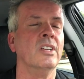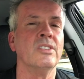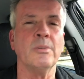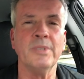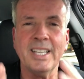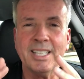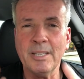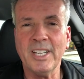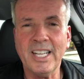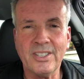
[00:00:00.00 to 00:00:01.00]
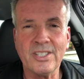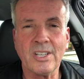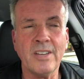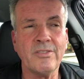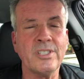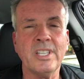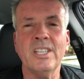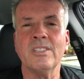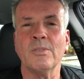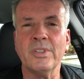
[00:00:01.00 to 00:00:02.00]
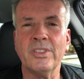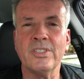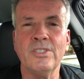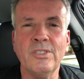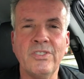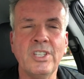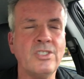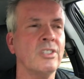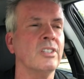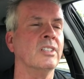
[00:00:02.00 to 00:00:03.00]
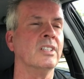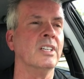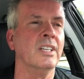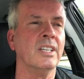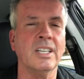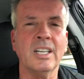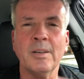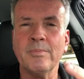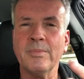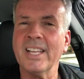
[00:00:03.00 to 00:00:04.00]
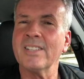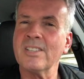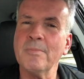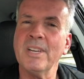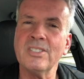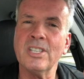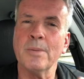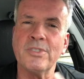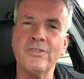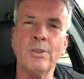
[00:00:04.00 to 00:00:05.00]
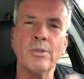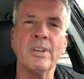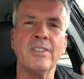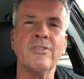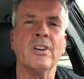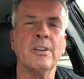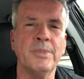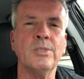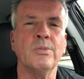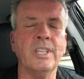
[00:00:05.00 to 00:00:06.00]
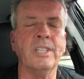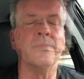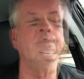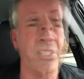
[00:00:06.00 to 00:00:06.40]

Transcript: So when they eliminate this conversation with this new feature, um, that's gonna make tips fewer and far between.